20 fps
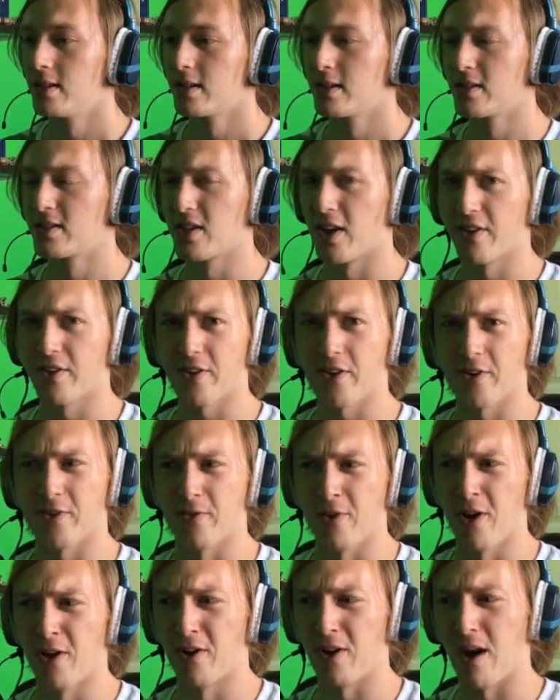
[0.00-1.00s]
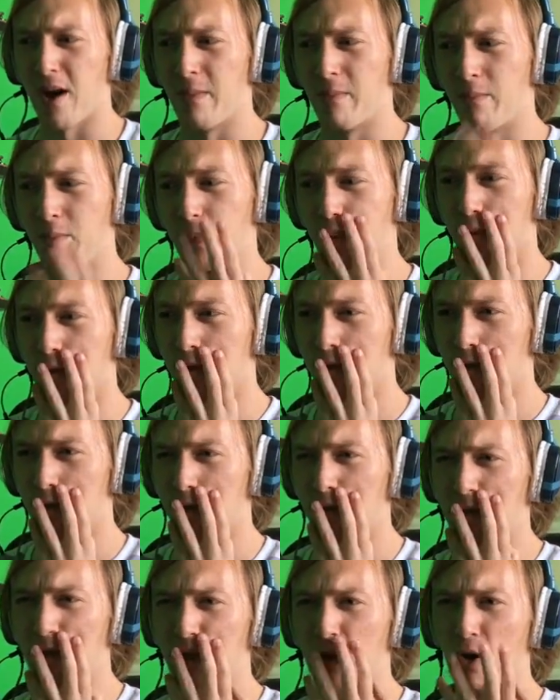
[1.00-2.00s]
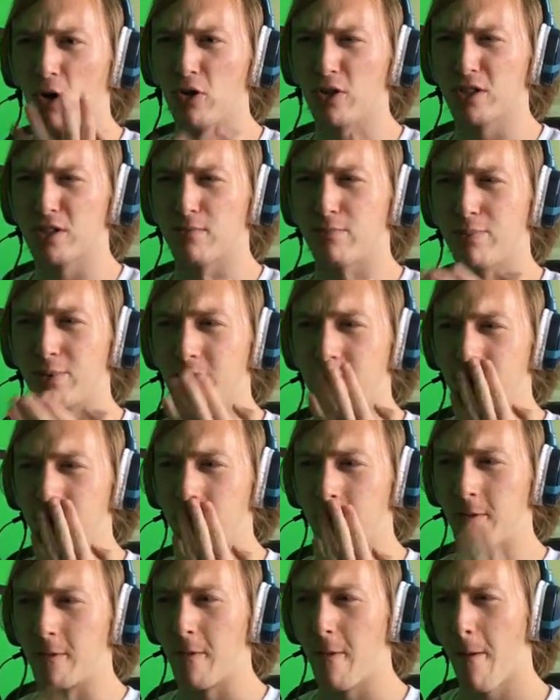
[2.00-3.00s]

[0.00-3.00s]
He's like, well, I'm blue and the goal's blue.